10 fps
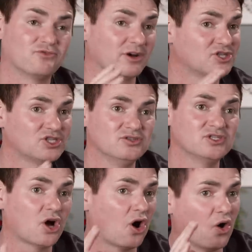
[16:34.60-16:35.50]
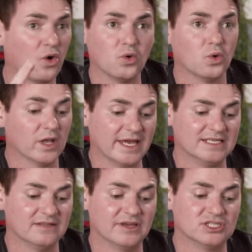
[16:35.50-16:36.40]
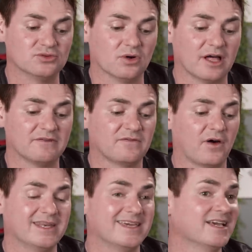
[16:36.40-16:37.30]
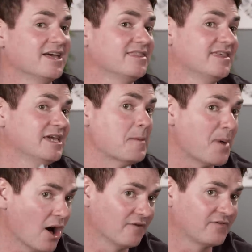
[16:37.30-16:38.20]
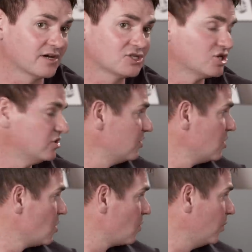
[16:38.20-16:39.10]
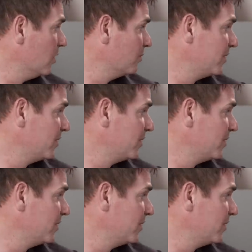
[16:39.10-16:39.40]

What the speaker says: running shoes are all individual and finding the perfect shoe will